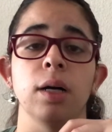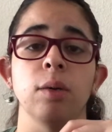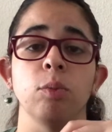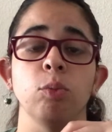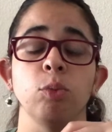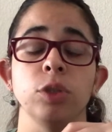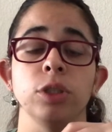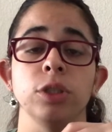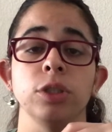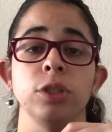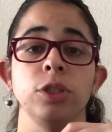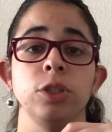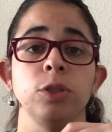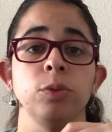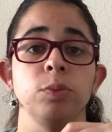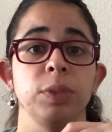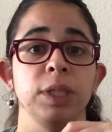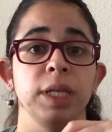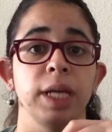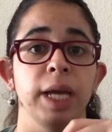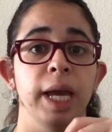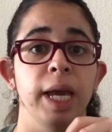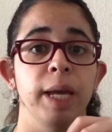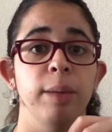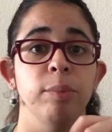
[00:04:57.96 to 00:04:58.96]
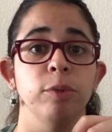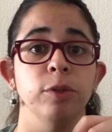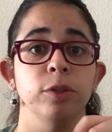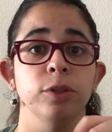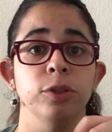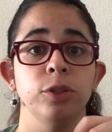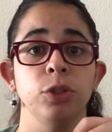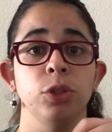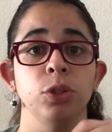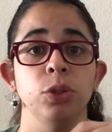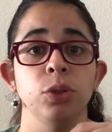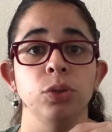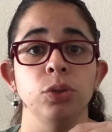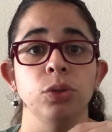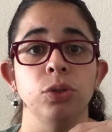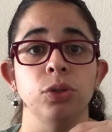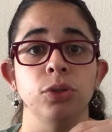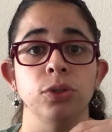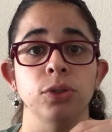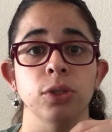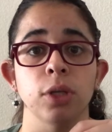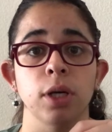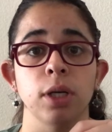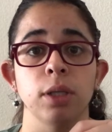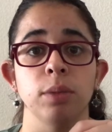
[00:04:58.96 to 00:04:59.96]
Will you be able to
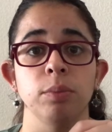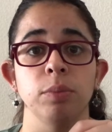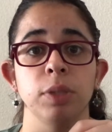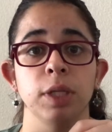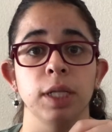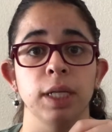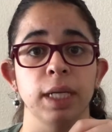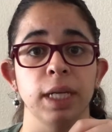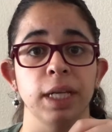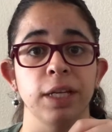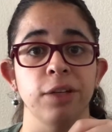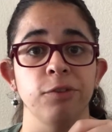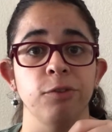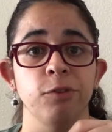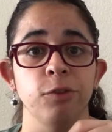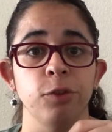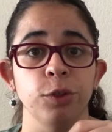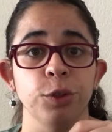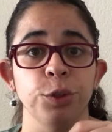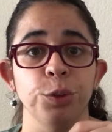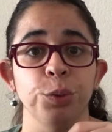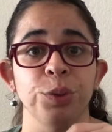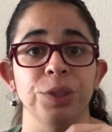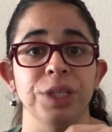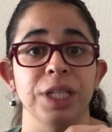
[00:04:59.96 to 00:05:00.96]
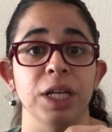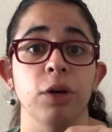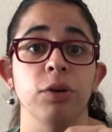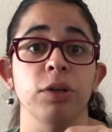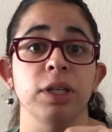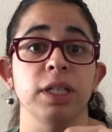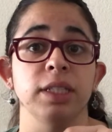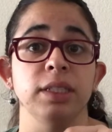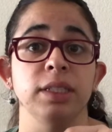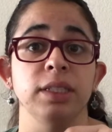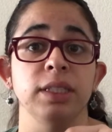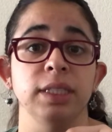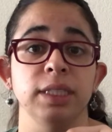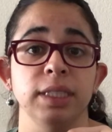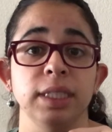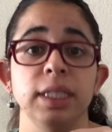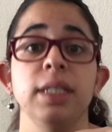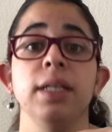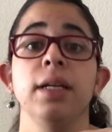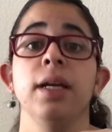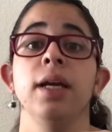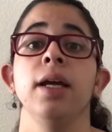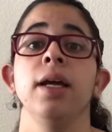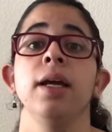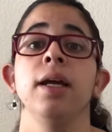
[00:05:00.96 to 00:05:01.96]
start playing flute without getting
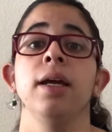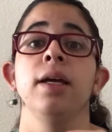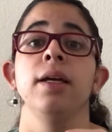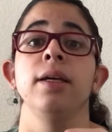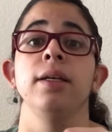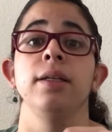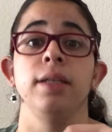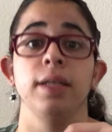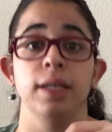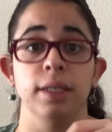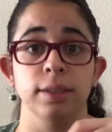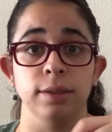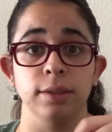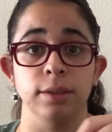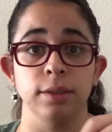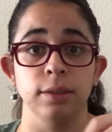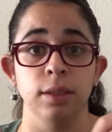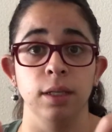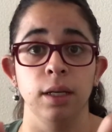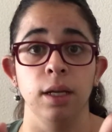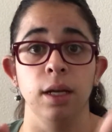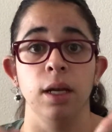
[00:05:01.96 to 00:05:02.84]
dizzy? Yes.